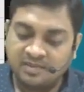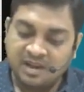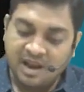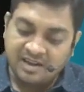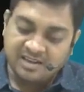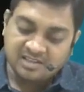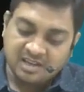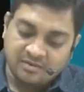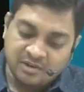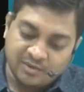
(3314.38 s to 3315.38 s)
and it
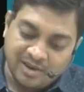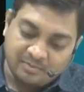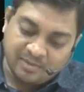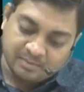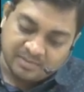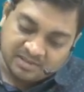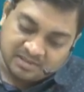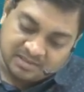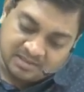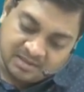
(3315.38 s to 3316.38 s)
served dual
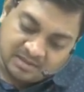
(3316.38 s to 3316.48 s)
purpose.